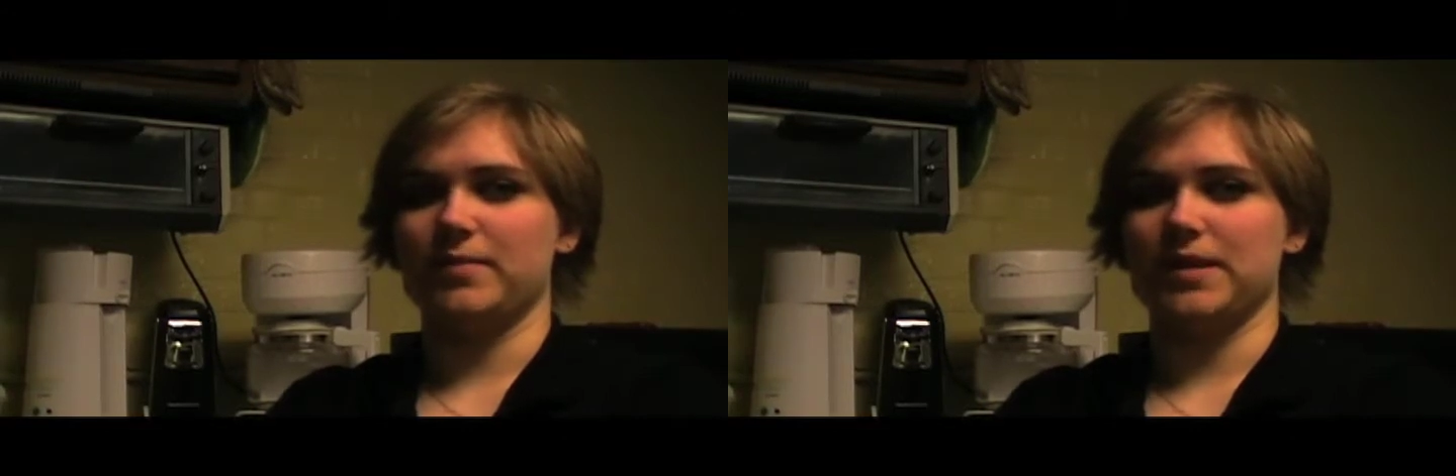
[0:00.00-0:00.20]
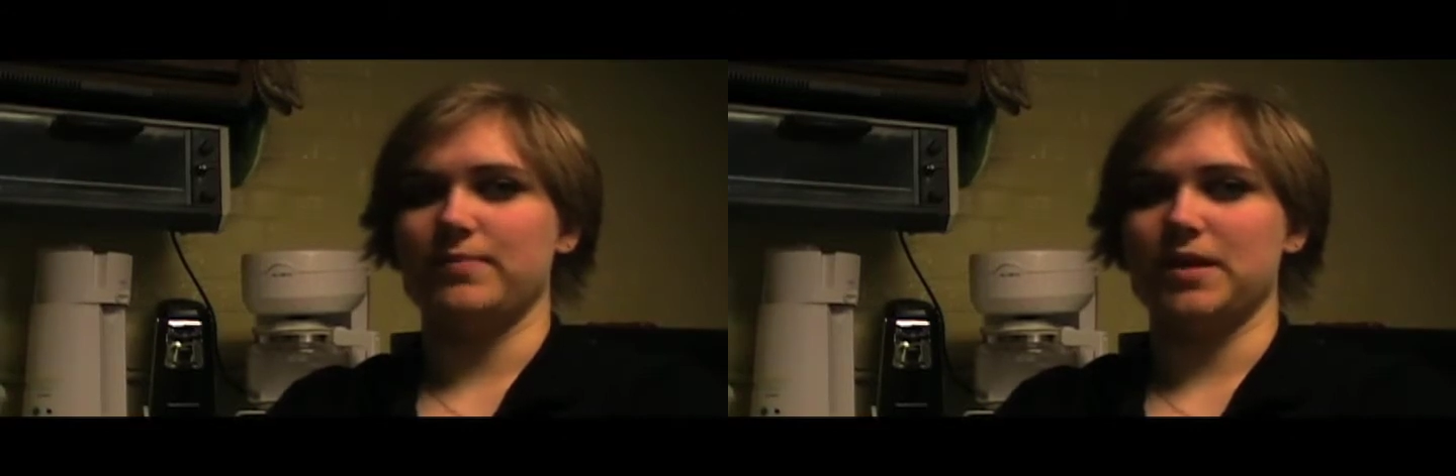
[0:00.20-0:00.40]
be
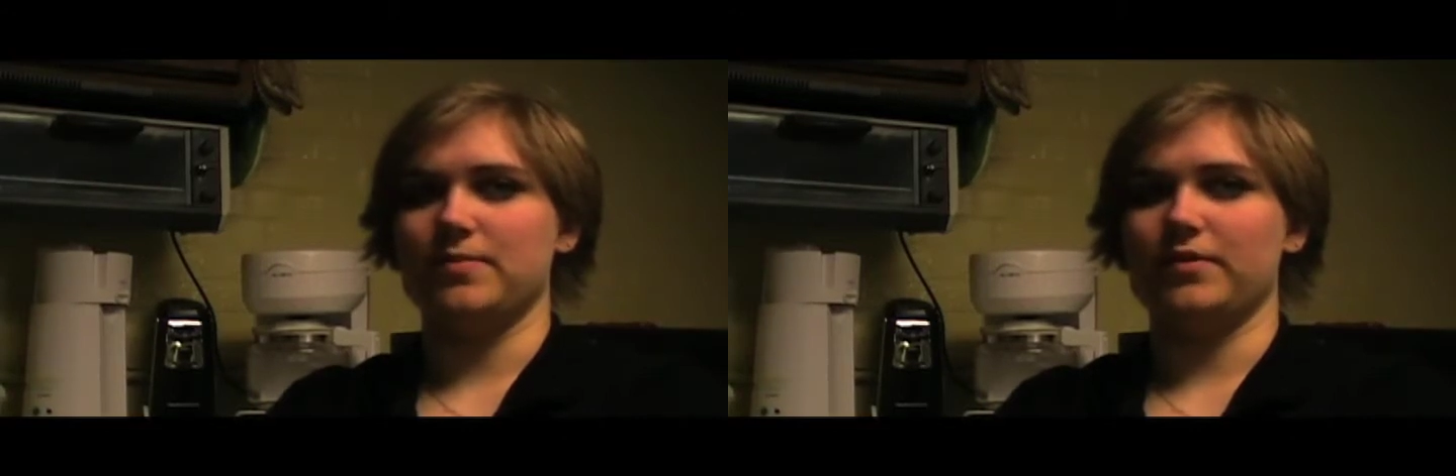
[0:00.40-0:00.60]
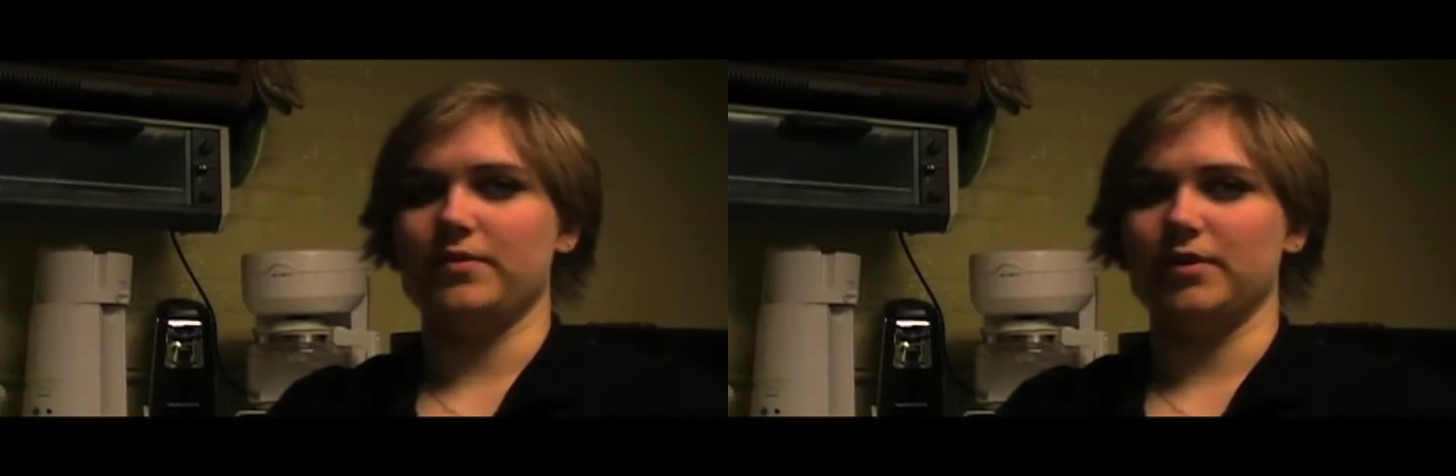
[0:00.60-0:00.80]
the
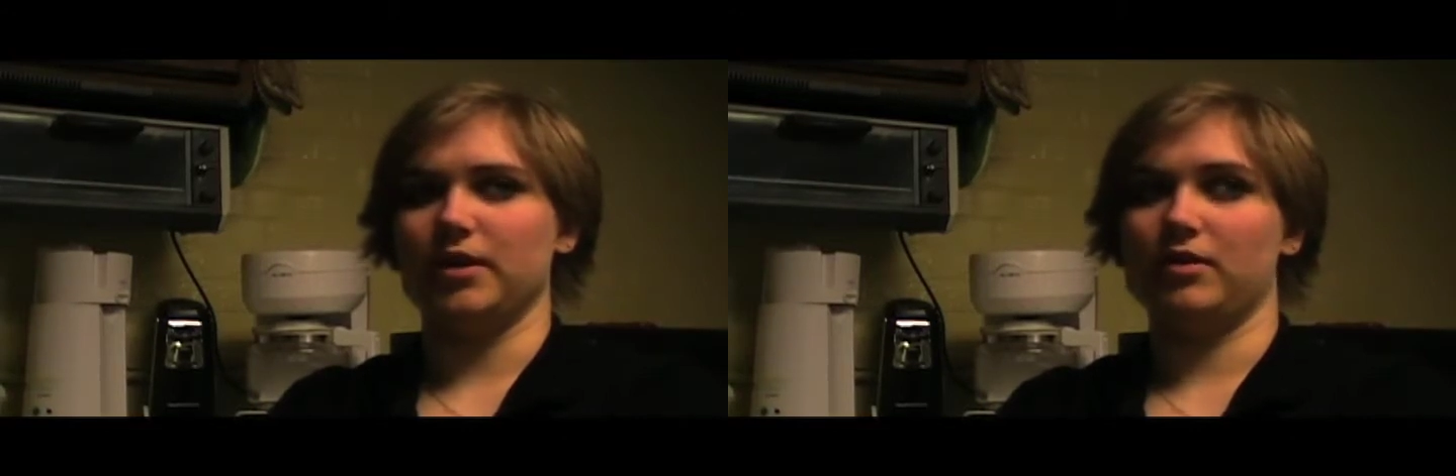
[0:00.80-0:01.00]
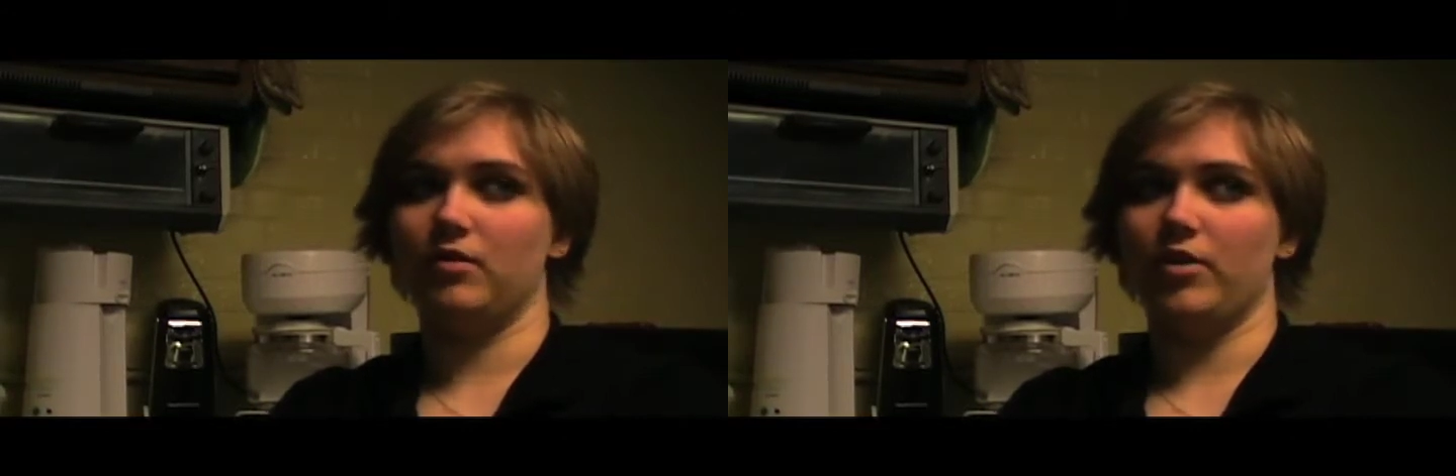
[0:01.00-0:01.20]
people who are
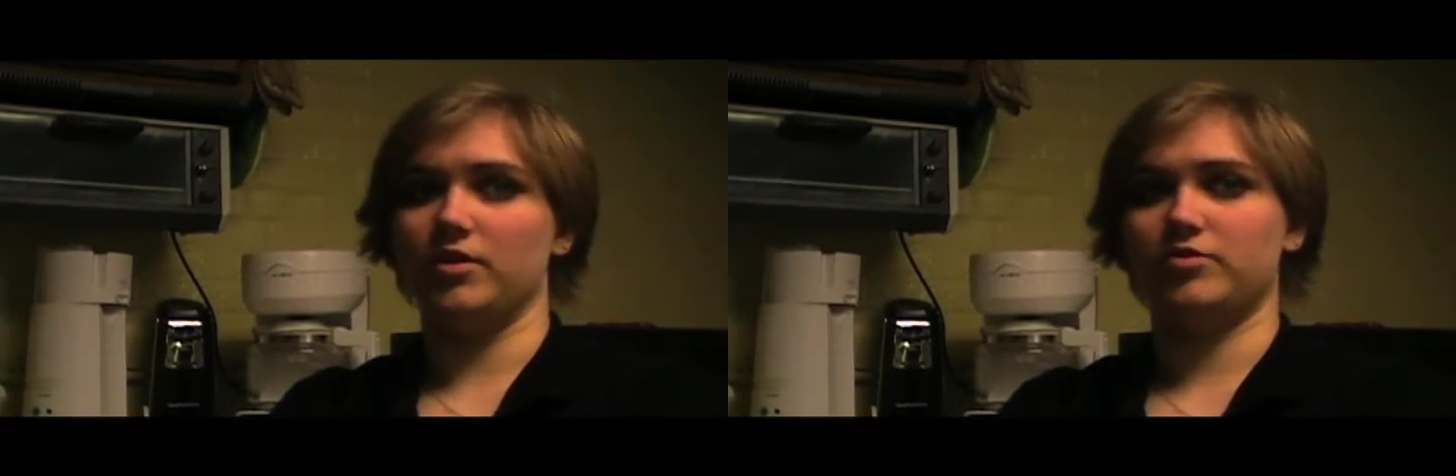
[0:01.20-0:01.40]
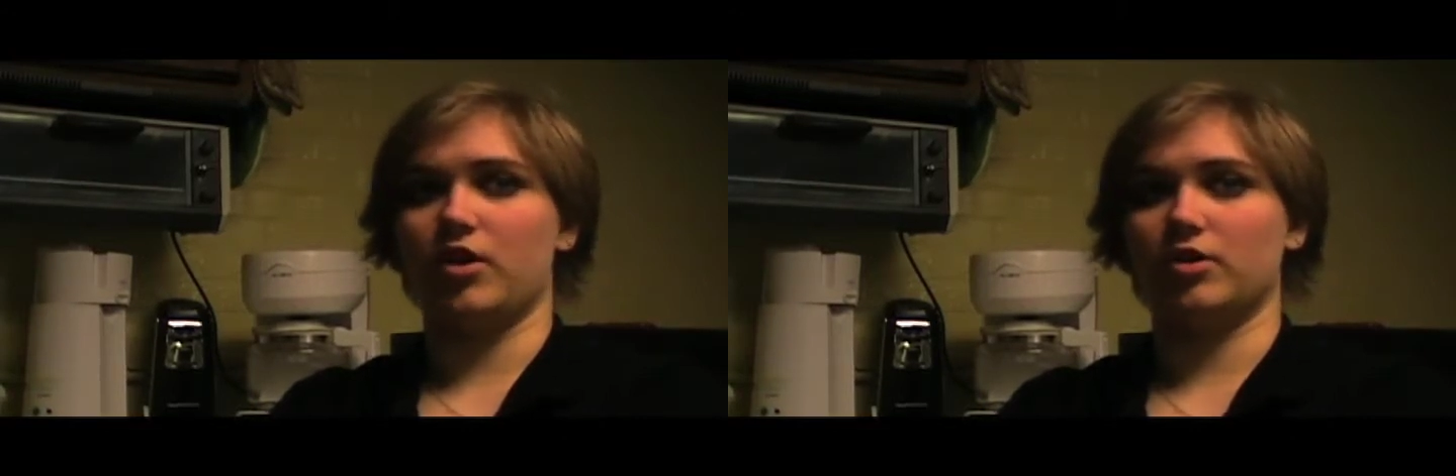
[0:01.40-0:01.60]
like, "Oh, that
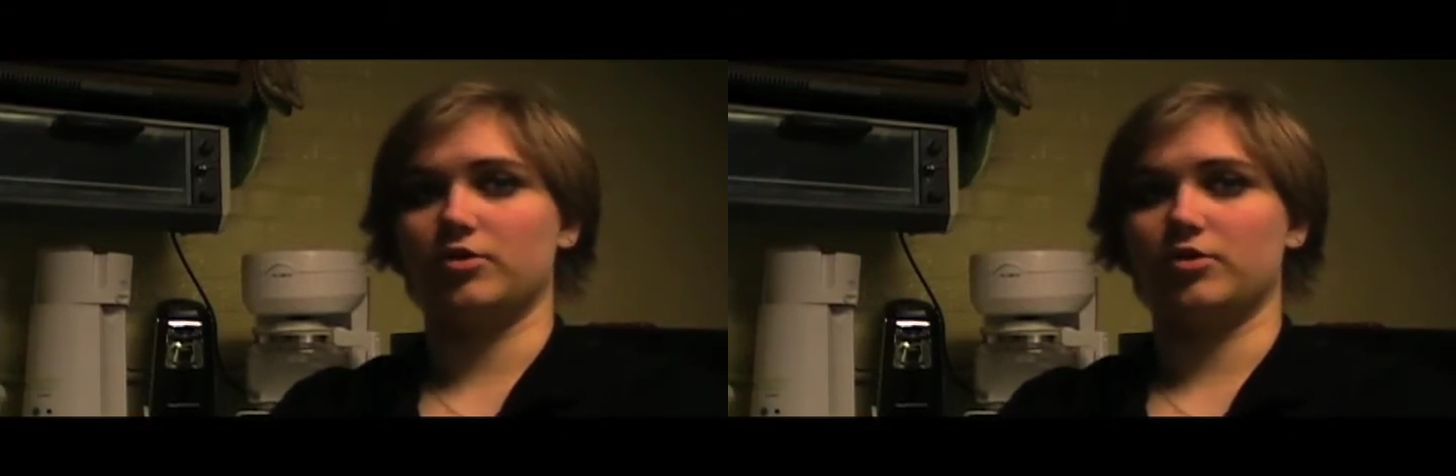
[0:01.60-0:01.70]
sucks.